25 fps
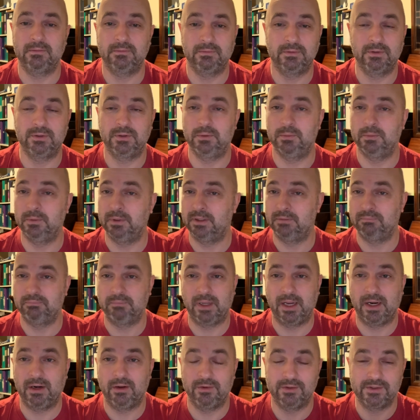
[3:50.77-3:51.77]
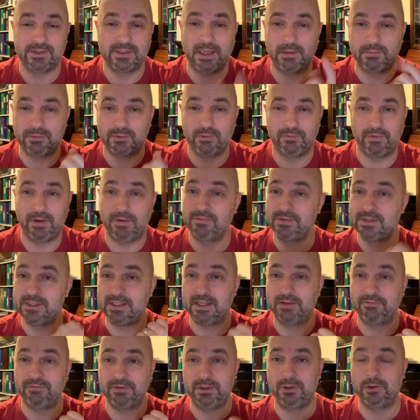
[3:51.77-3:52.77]
so it had all the stamps. So if you haven't seen
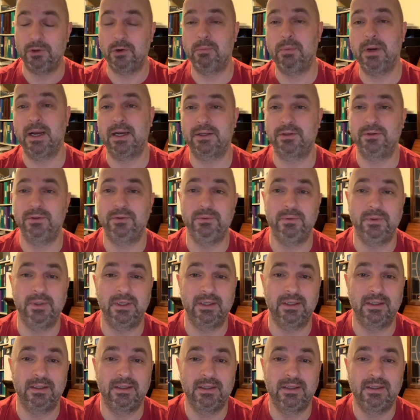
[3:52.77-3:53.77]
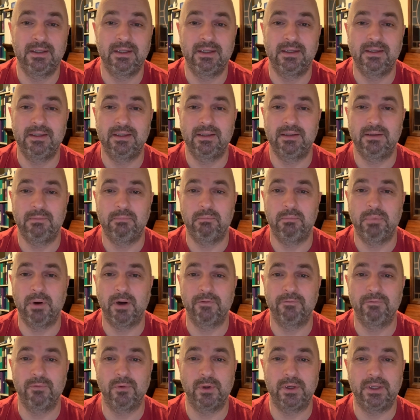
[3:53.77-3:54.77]
that video, go back to uh,
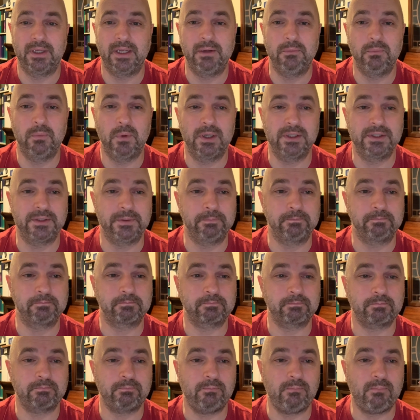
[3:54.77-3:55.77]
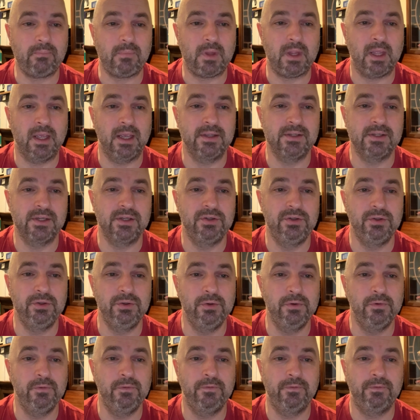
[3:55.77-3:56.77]
part 48 and watch it. I said, do
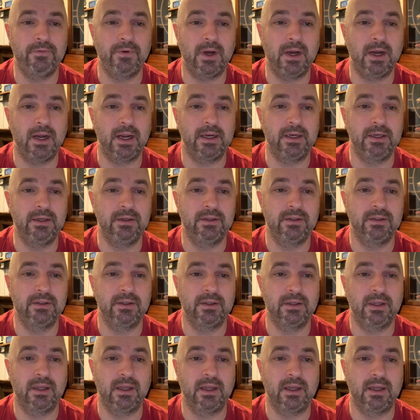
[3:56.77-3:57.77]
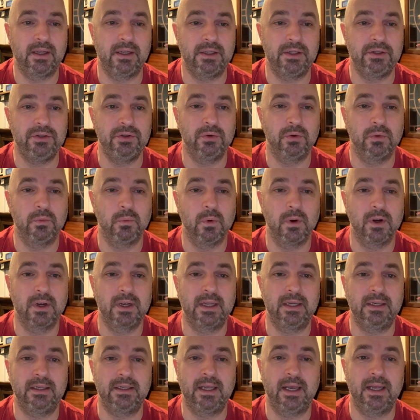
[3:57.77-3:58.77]
you find uh, in your work
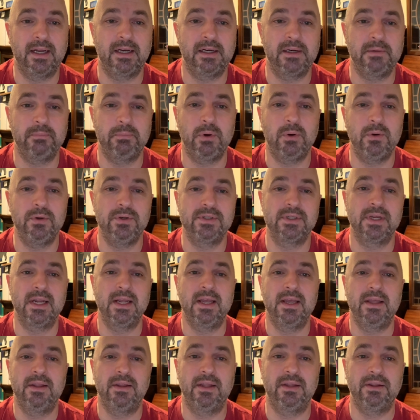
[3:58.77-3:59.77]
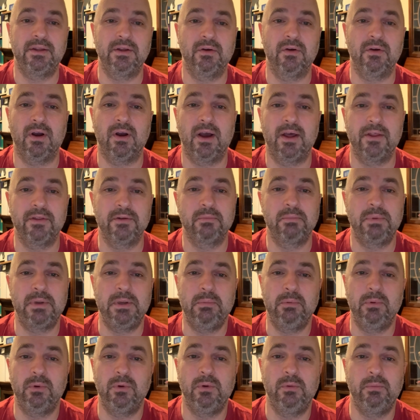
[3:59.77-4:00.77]
in Canada Post that there other
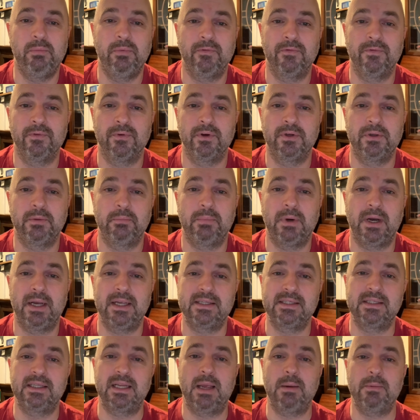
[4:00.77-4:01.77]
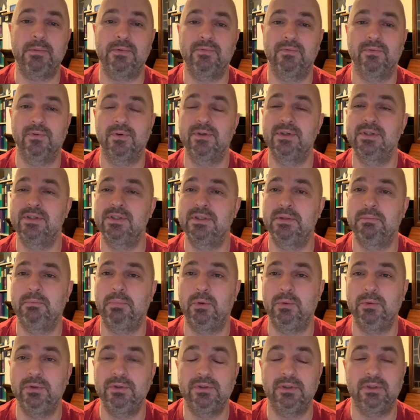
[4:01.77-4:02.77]
people who prefer to buy stamps versus the
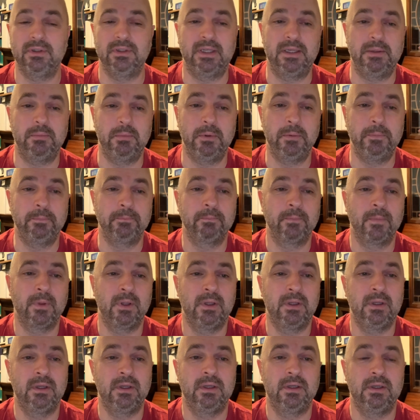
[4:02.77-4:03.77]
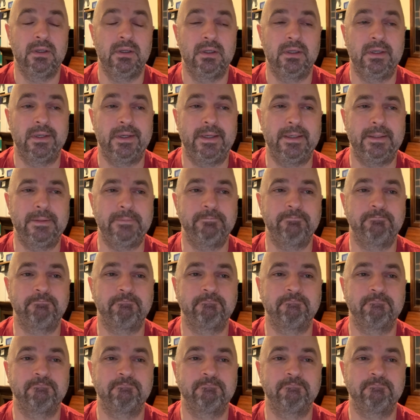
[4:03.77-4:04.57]
postal label. Um,